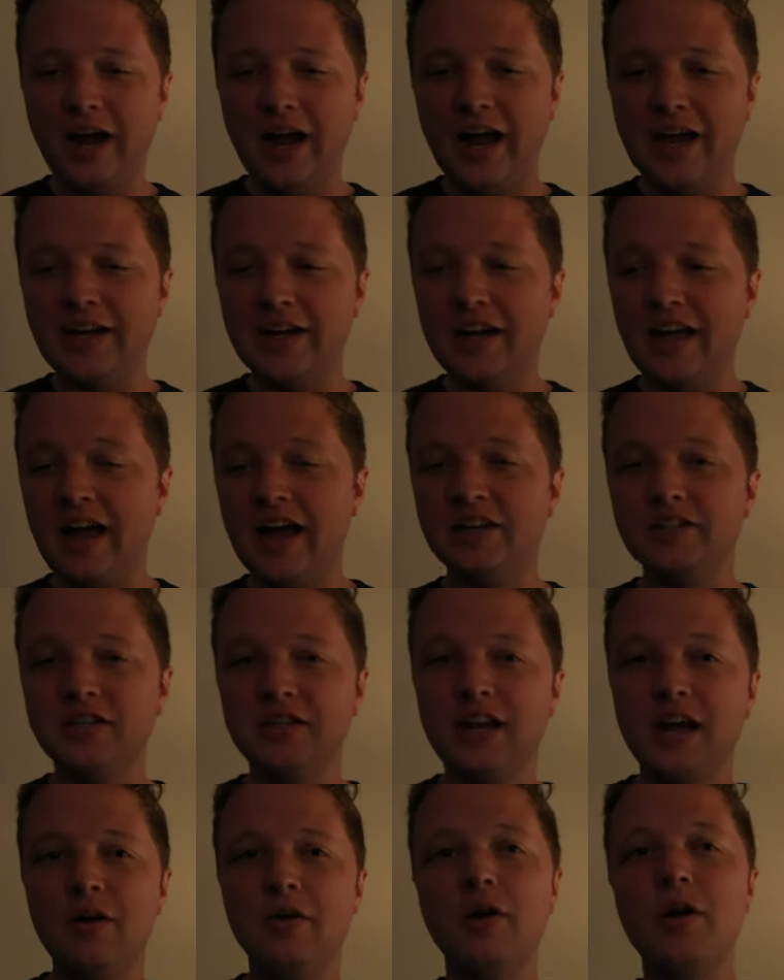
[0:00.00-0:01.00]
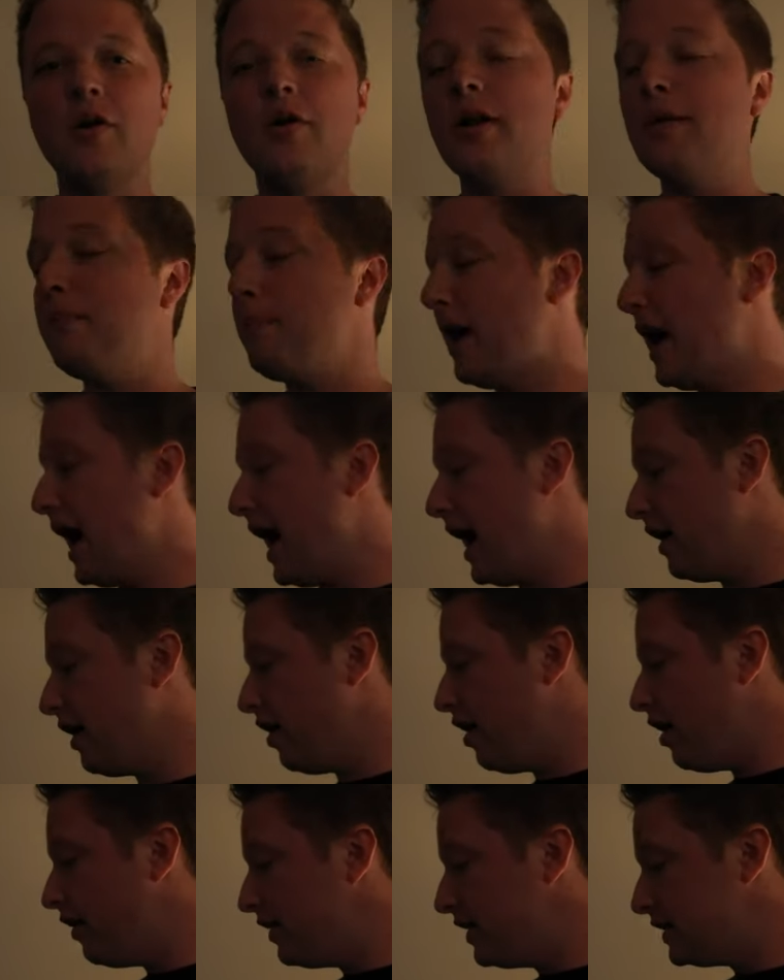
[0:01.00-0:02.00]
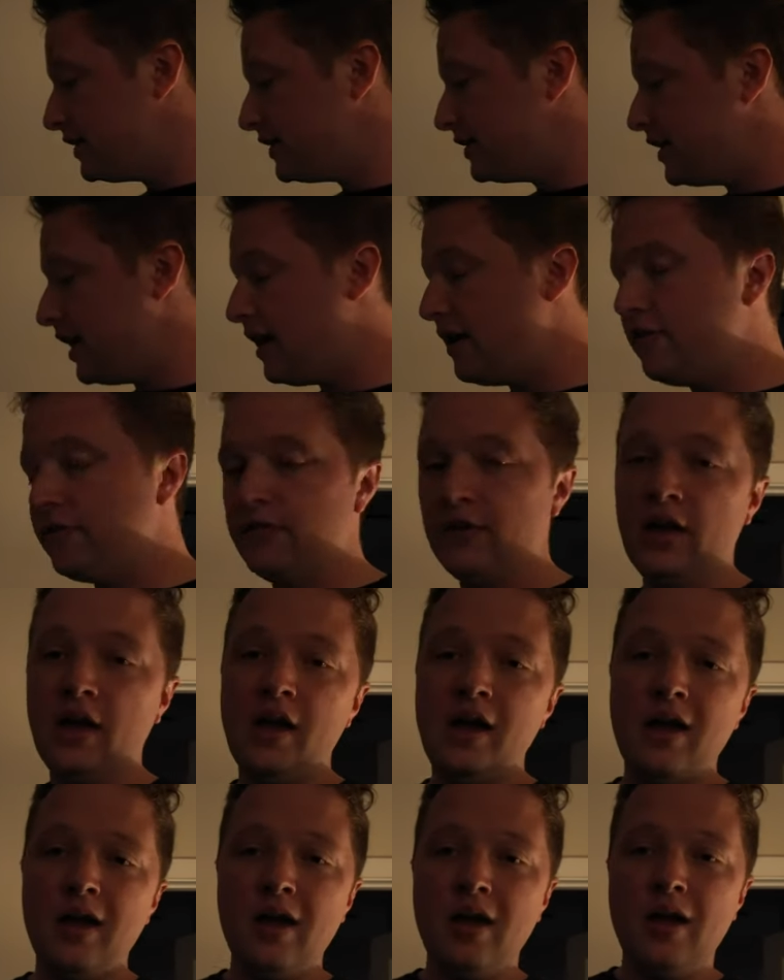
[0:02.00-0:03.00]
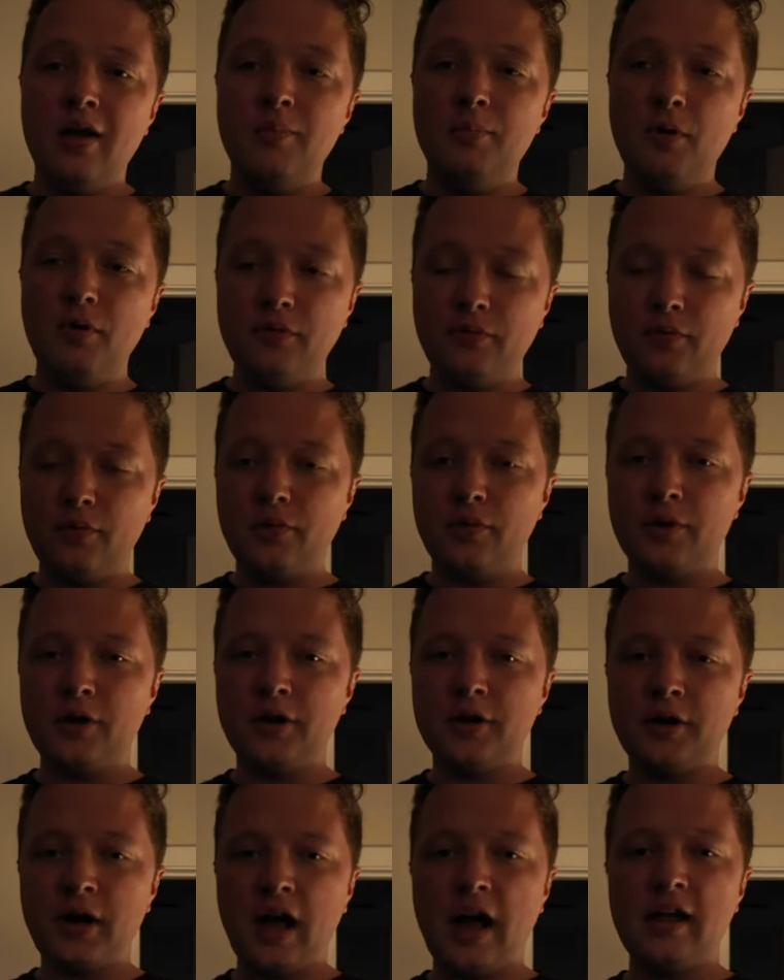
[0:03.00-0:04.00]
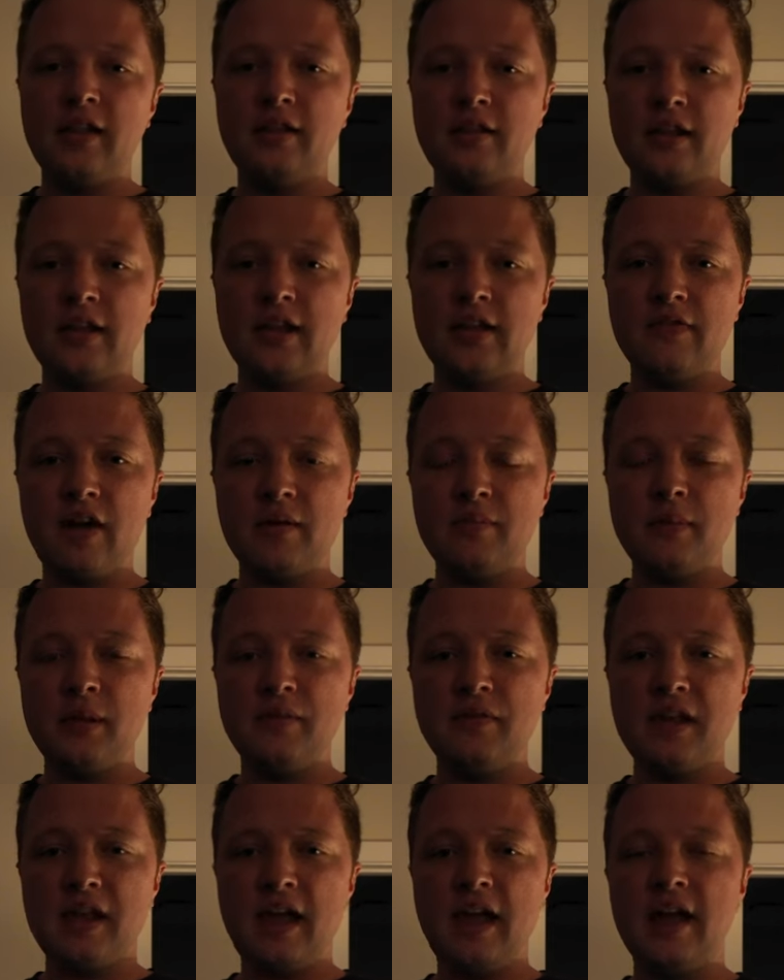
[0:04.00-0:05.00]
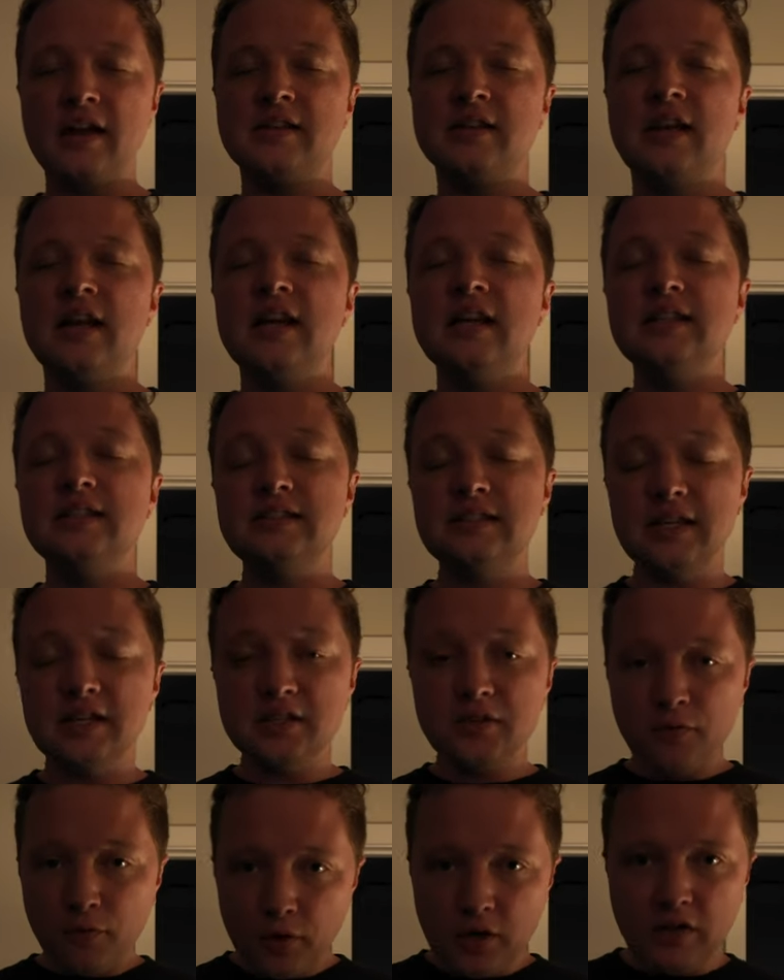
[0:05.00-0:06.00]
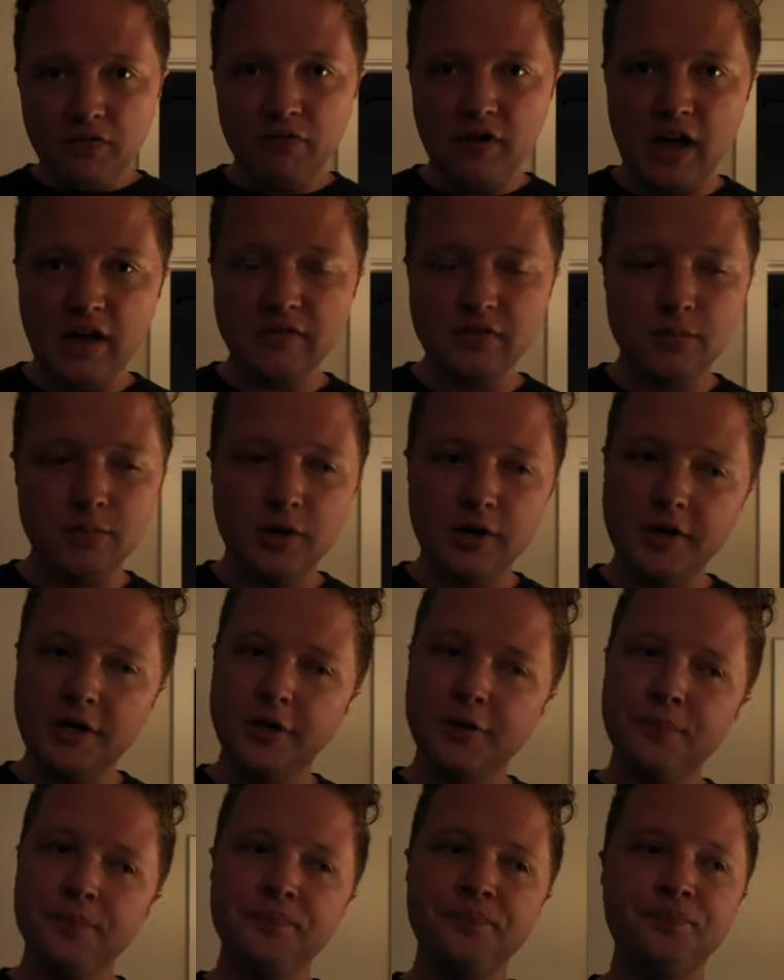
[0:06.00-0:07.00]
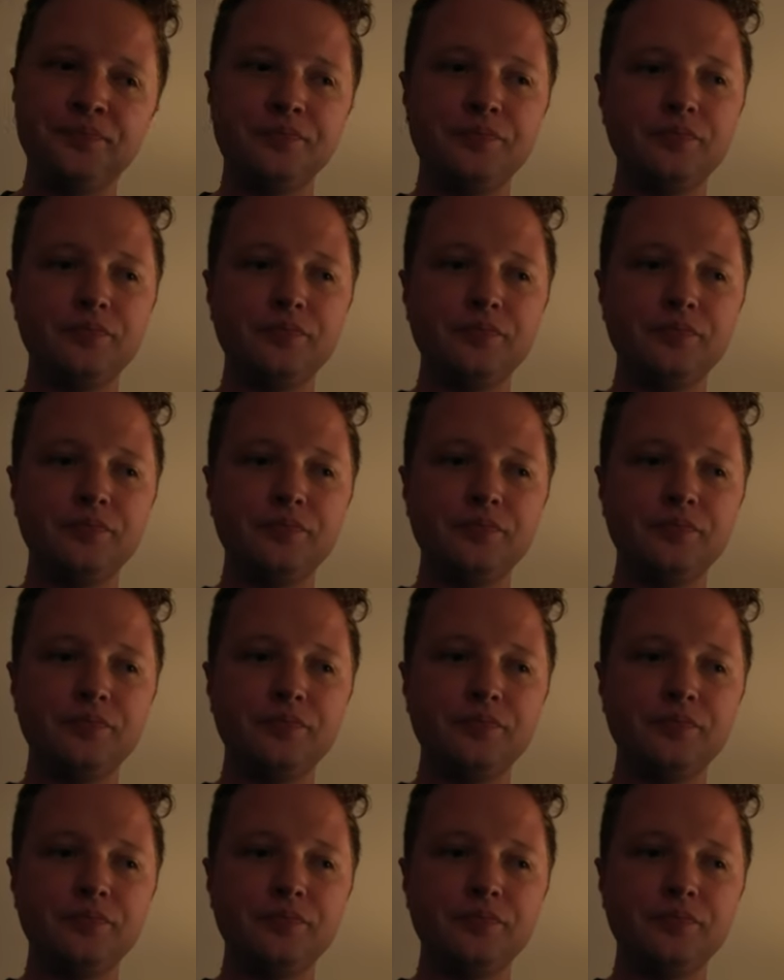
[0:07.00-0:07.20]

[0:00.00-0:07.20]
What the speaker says: I need to actually now go and pack all this stuff before I leave. I'm leaving at 6:45 tomorrow.